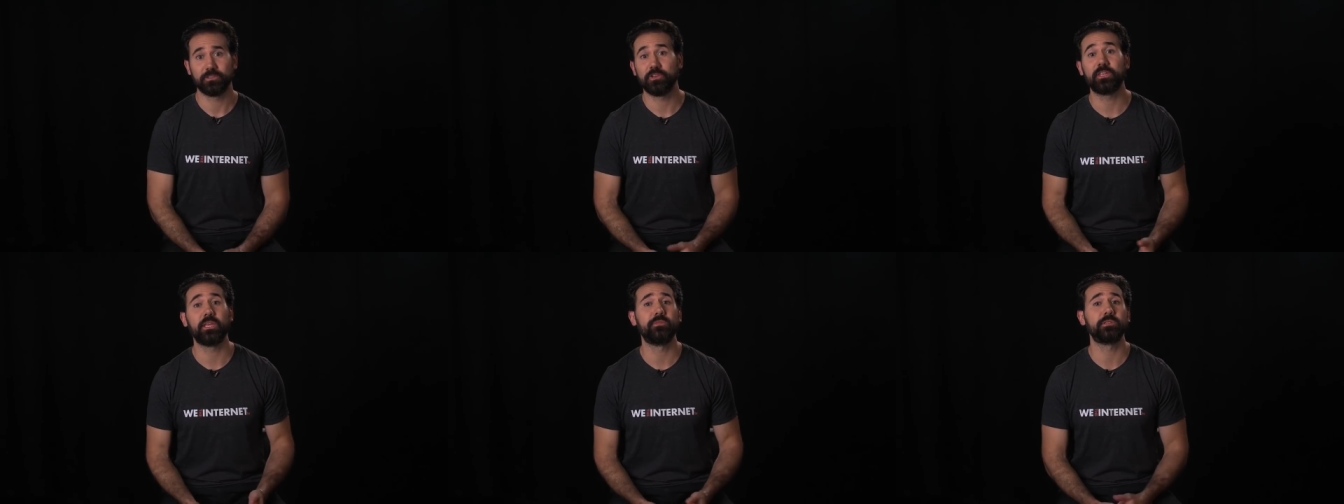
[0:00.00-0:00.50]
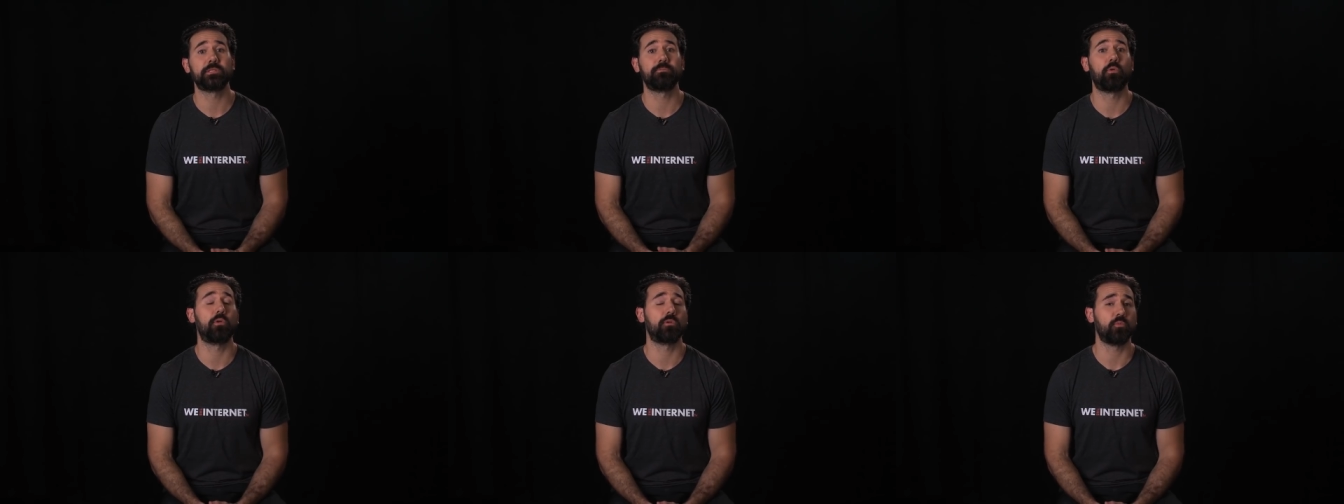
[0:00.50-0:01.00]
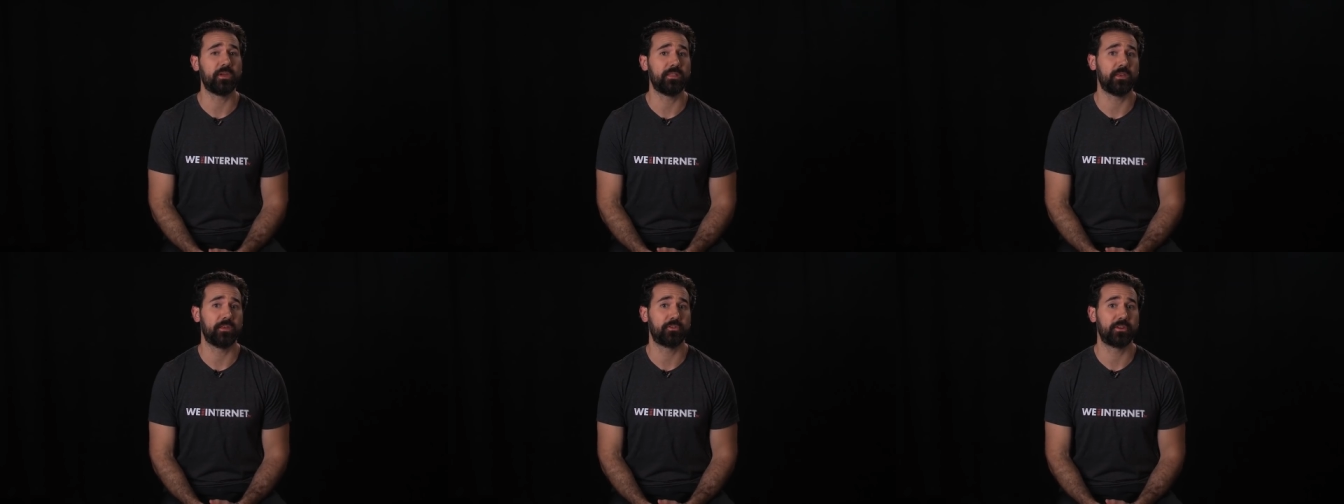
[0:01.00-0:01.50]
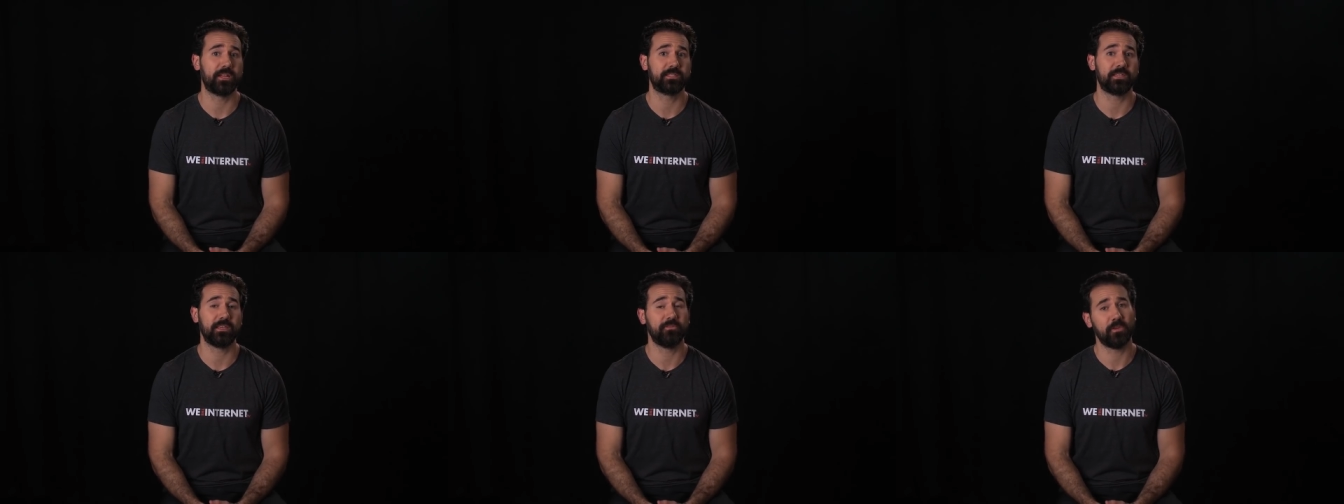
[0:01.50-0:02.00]
you can even support We The Internet
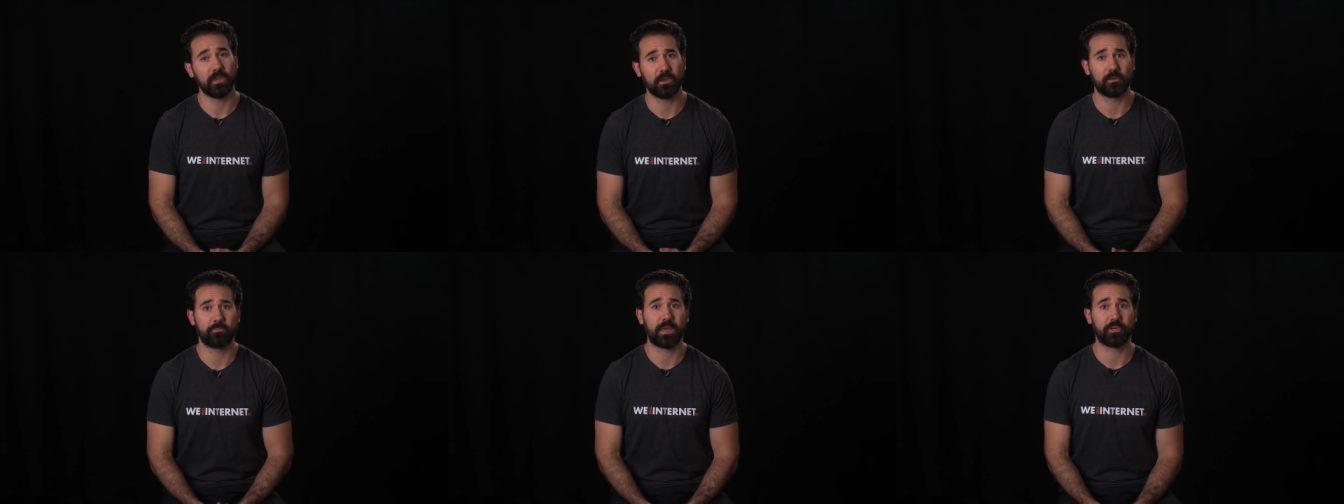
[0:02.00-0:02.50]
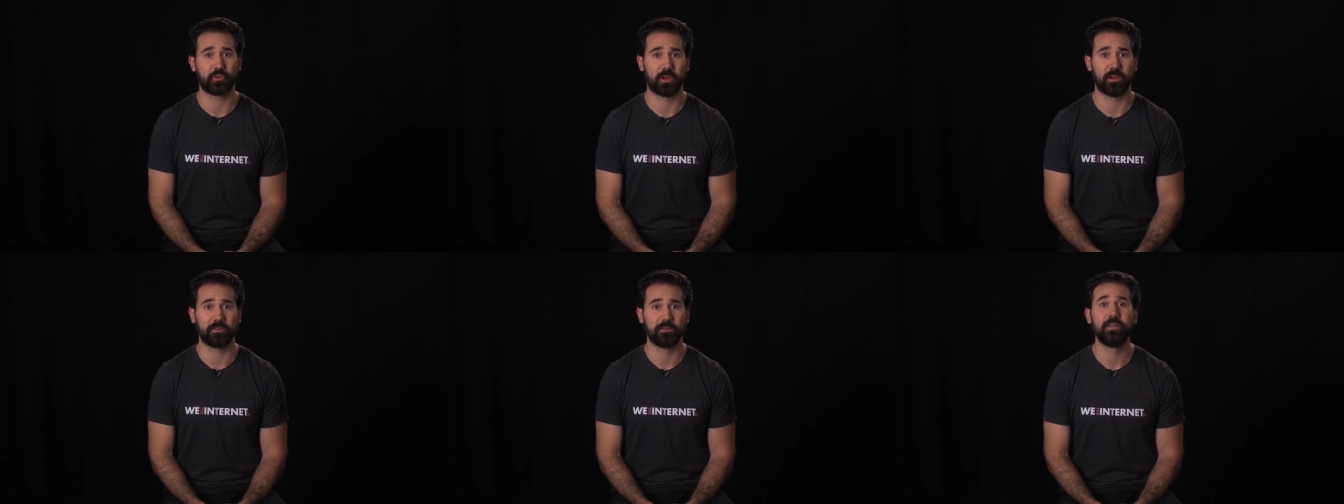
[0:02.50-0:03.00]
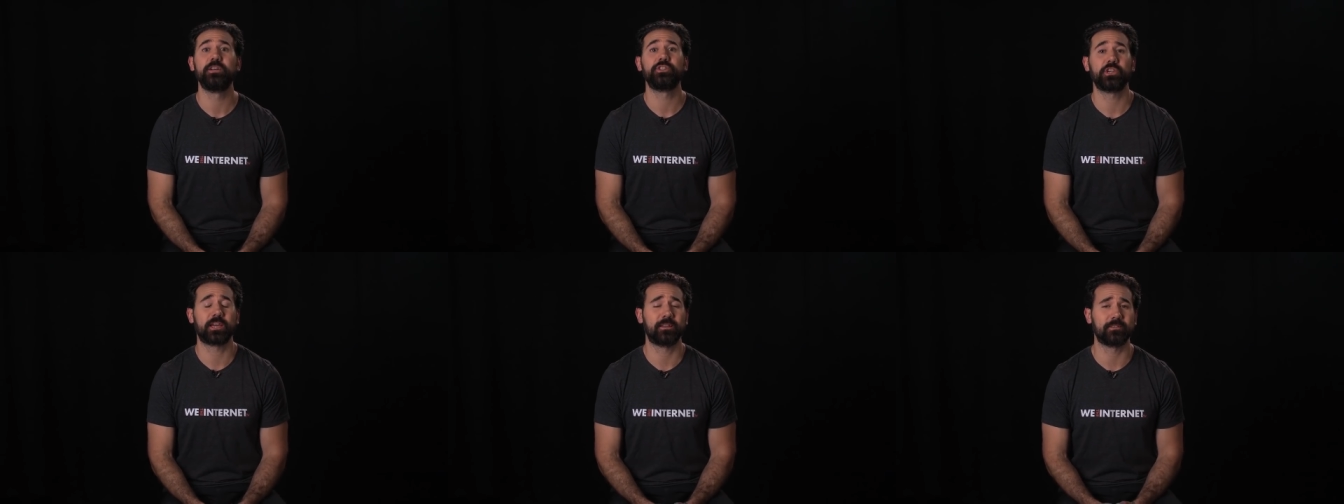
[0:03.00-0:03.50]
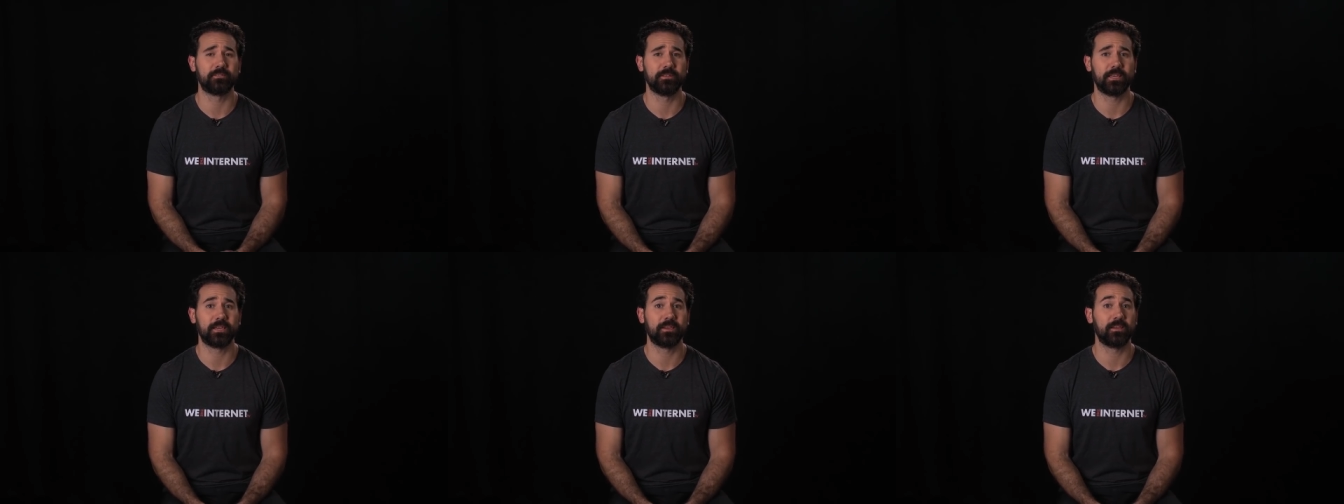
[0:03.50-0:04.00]
TV on Patreon. Check out the
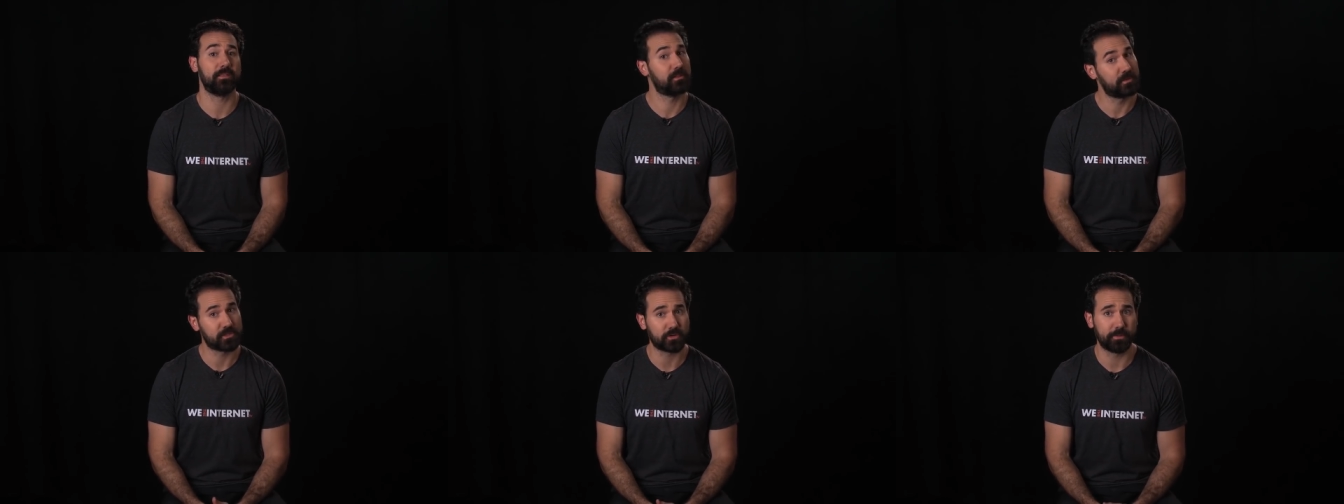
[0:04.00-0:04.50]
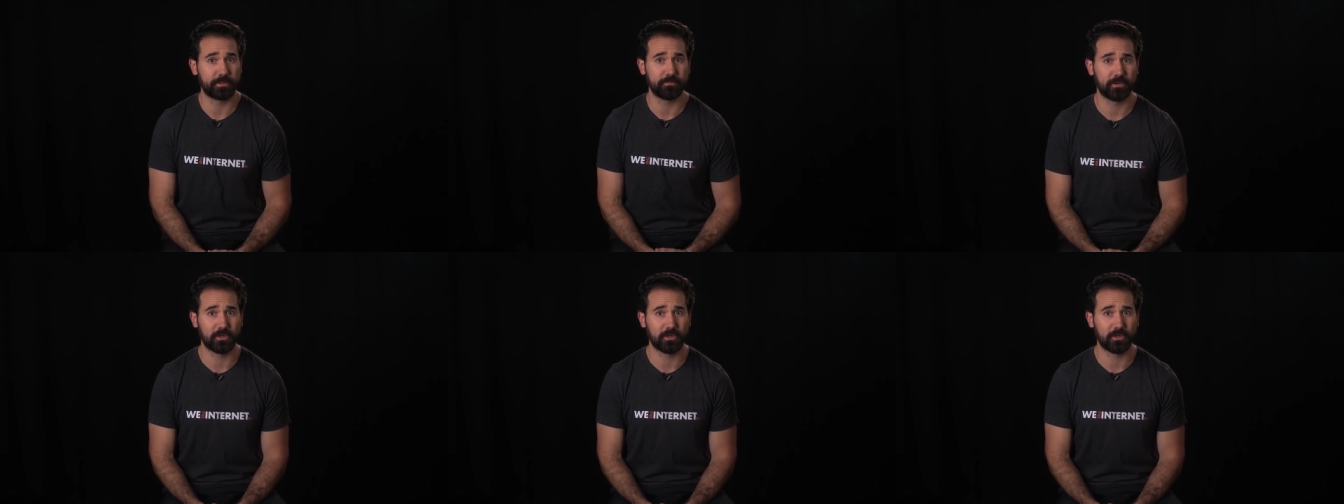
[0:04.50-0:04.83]
link in the description